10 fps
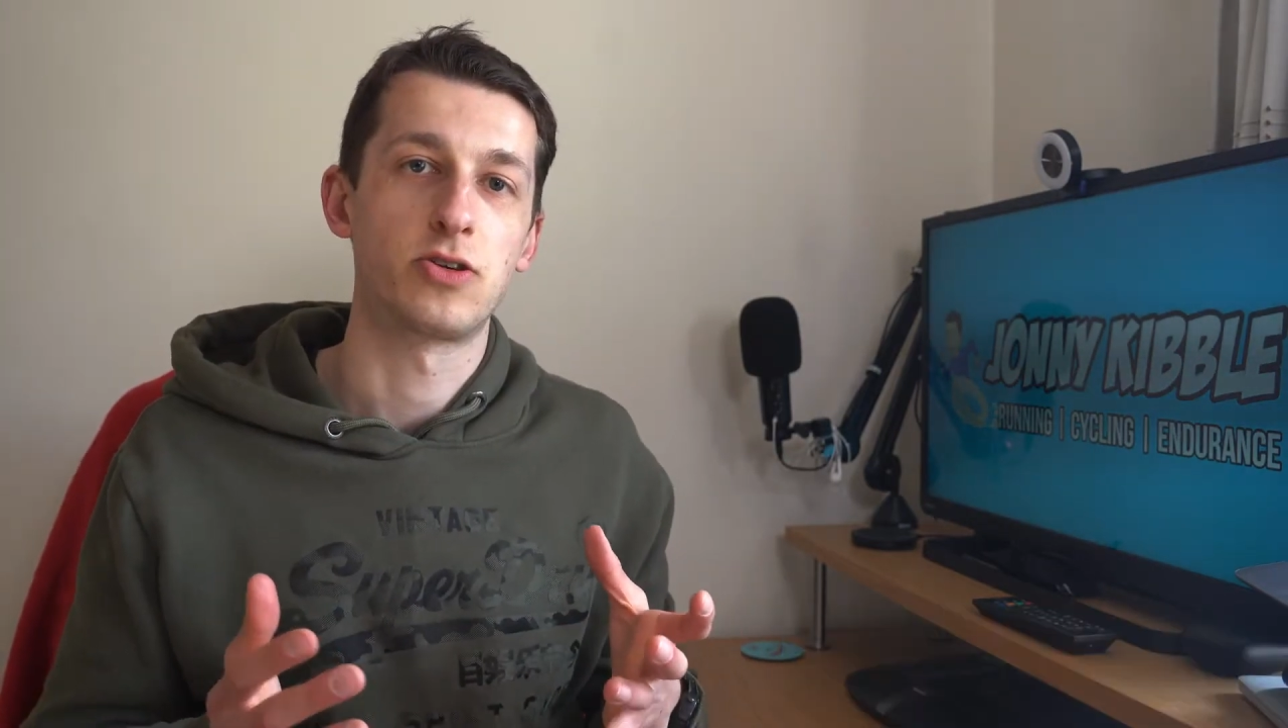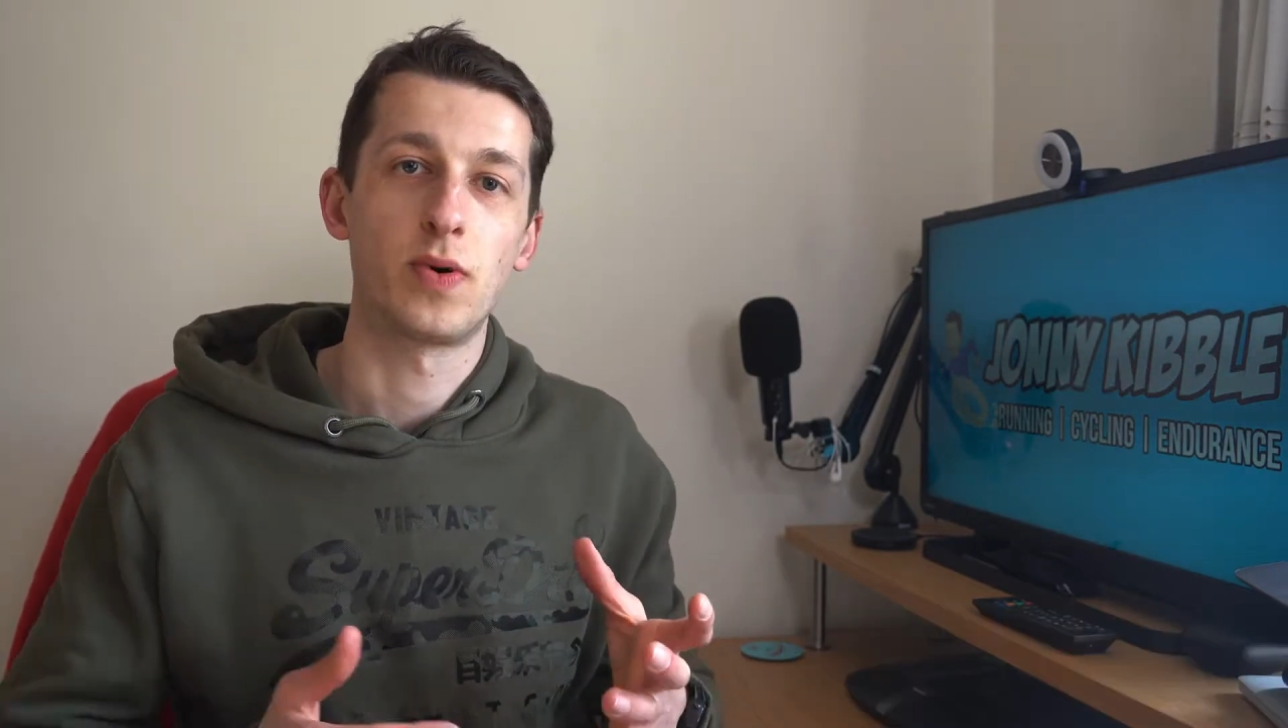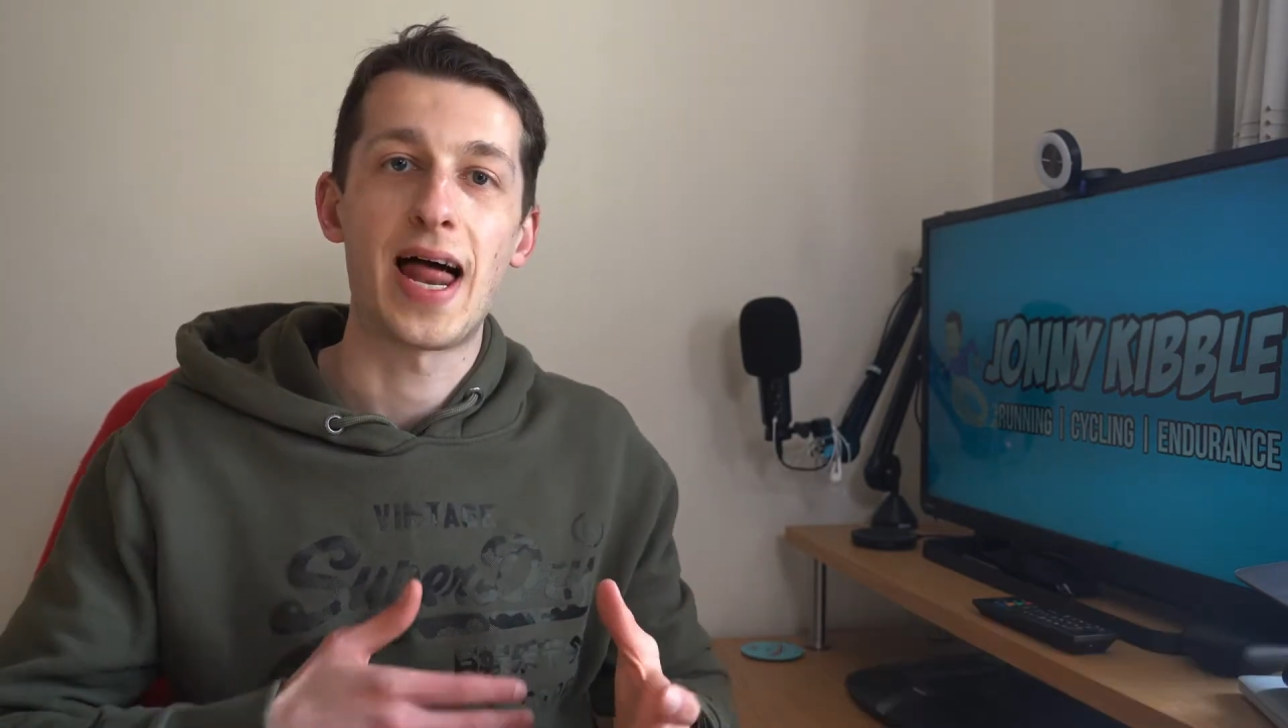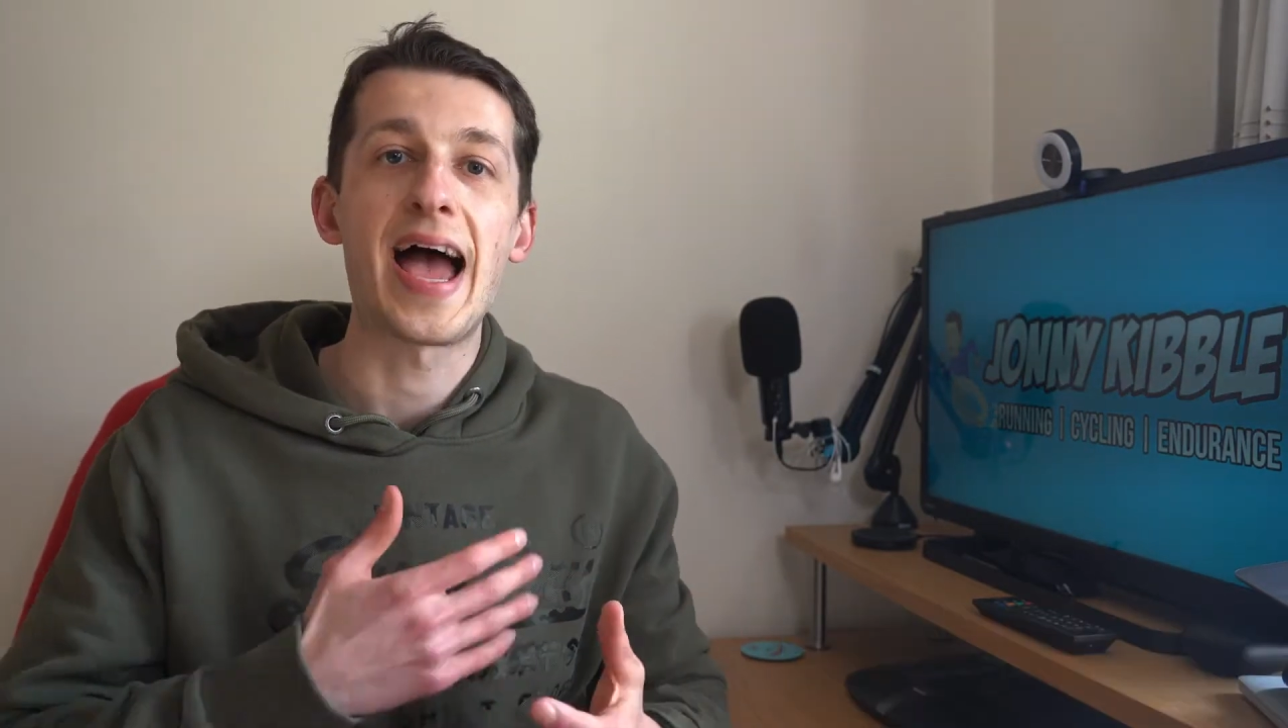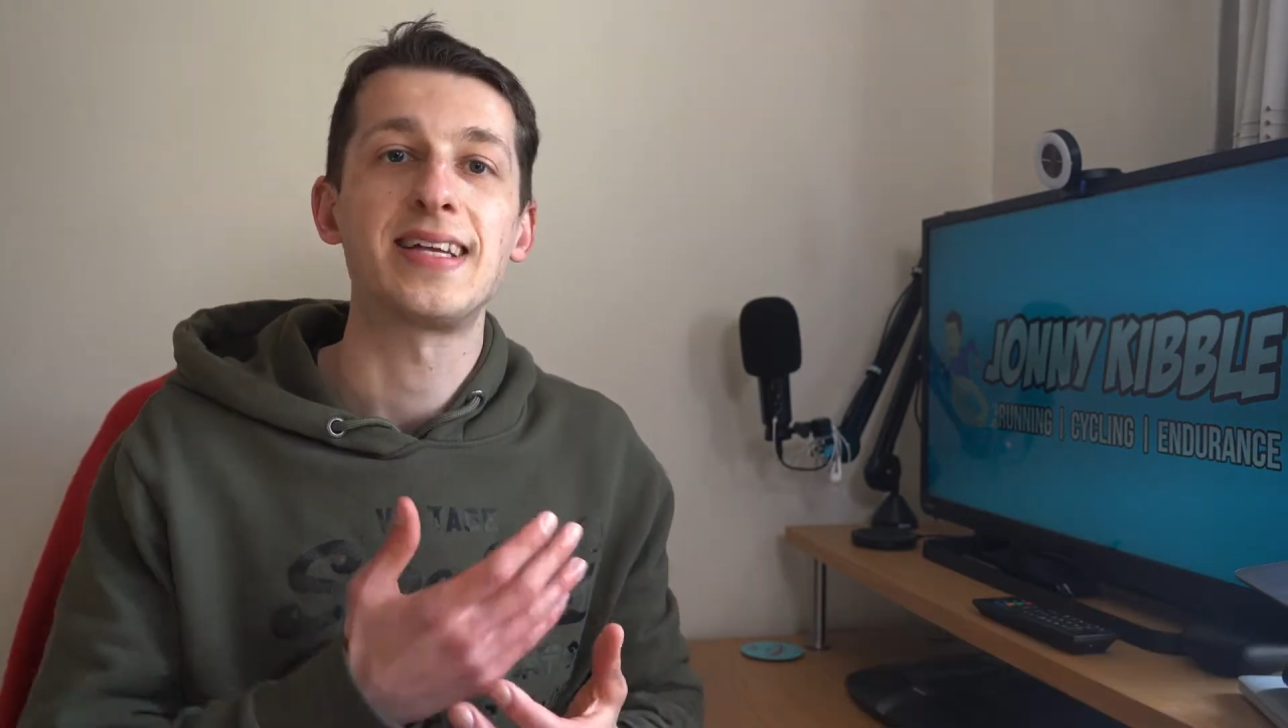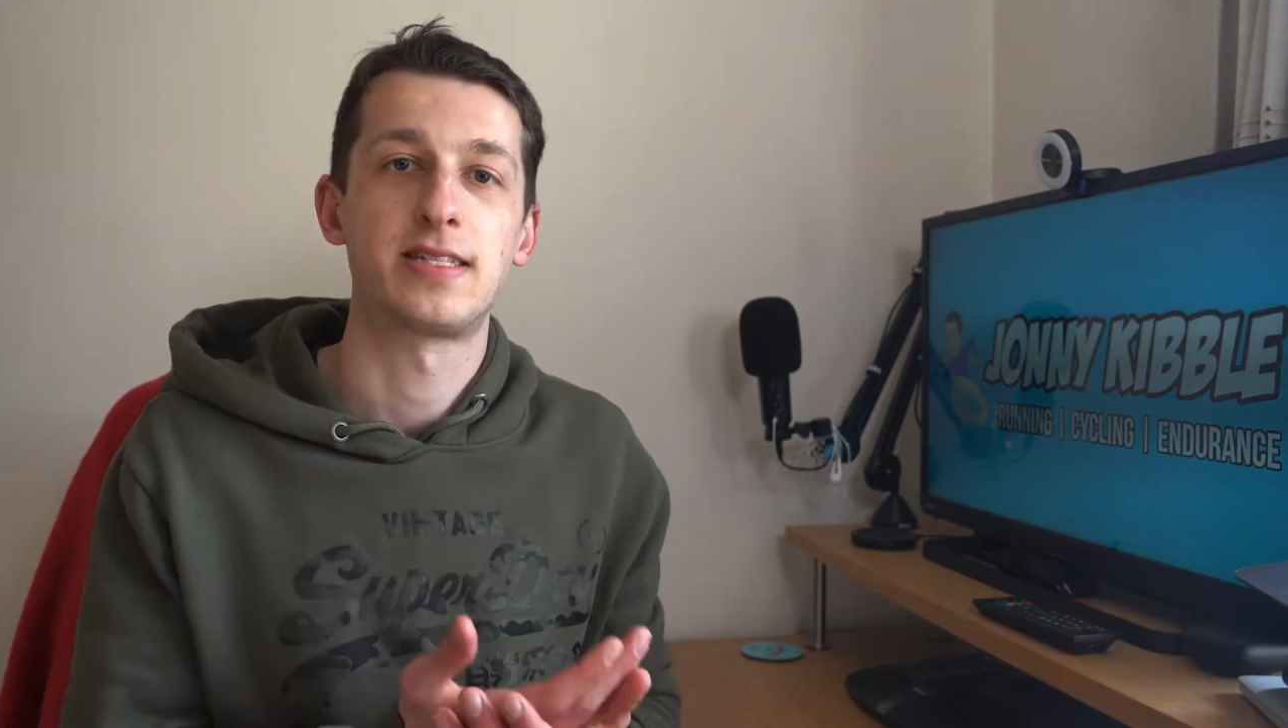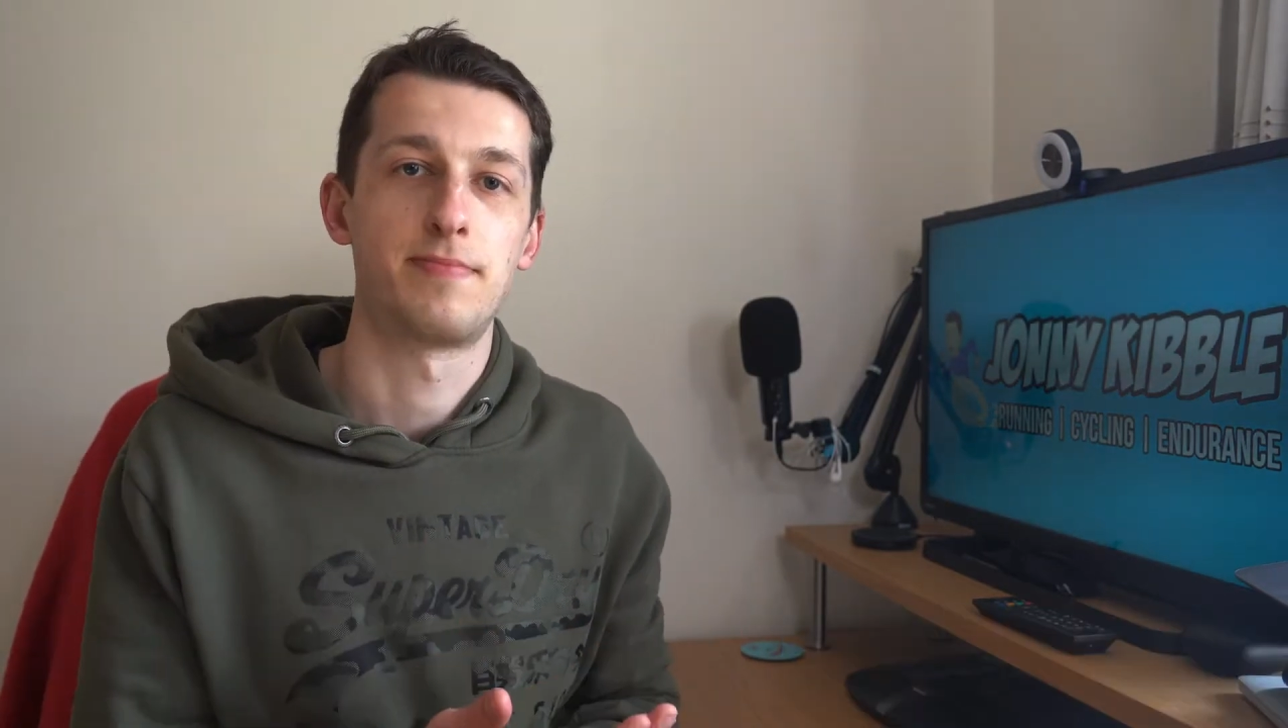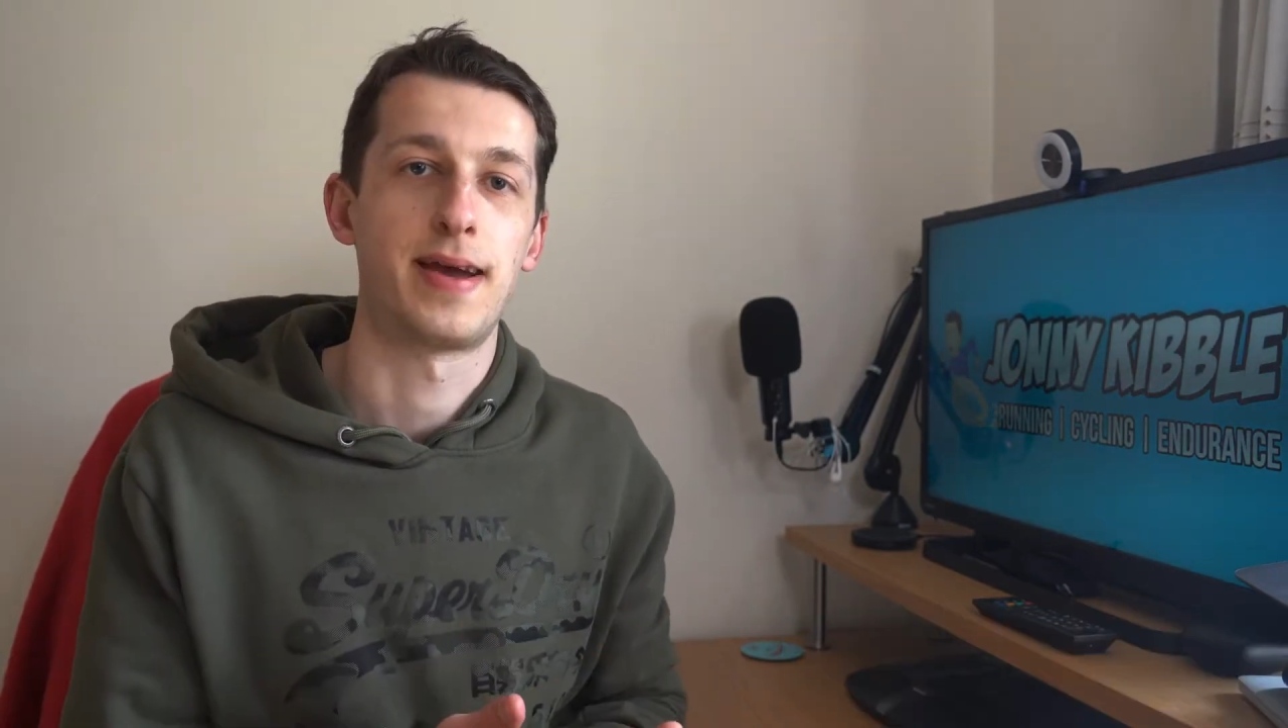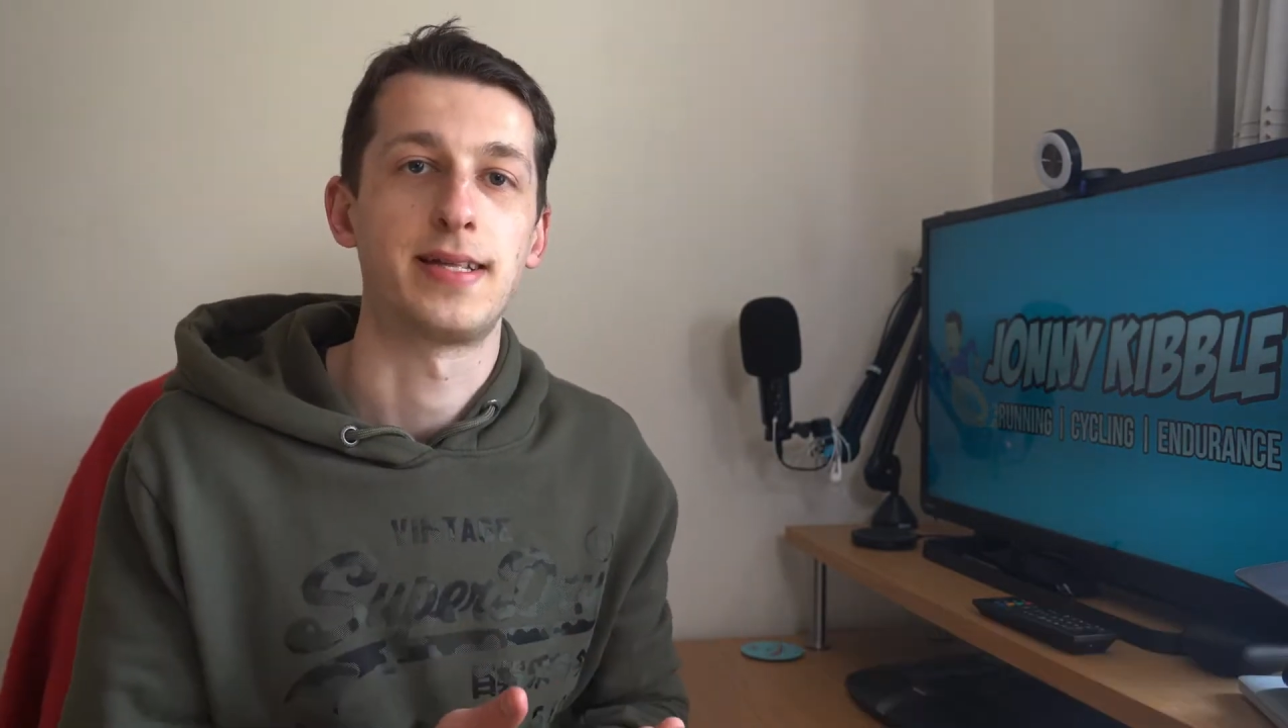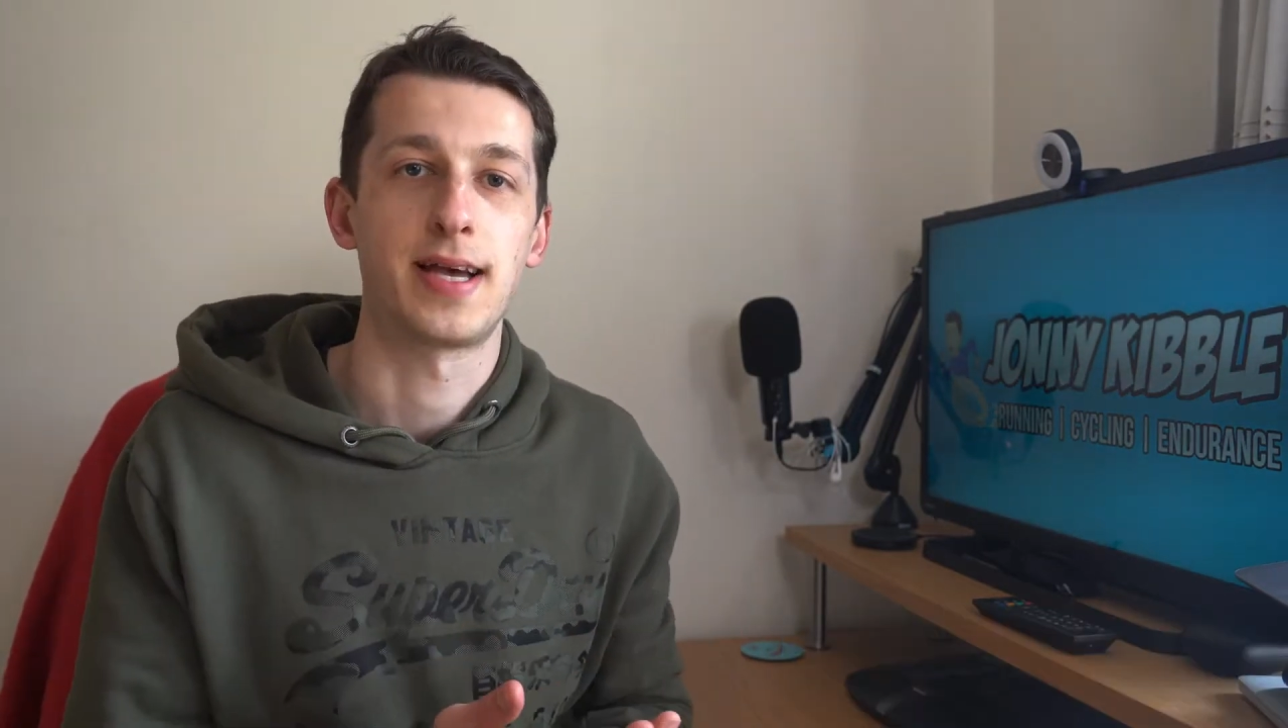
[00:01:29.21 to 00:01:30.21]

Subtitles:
or will estimate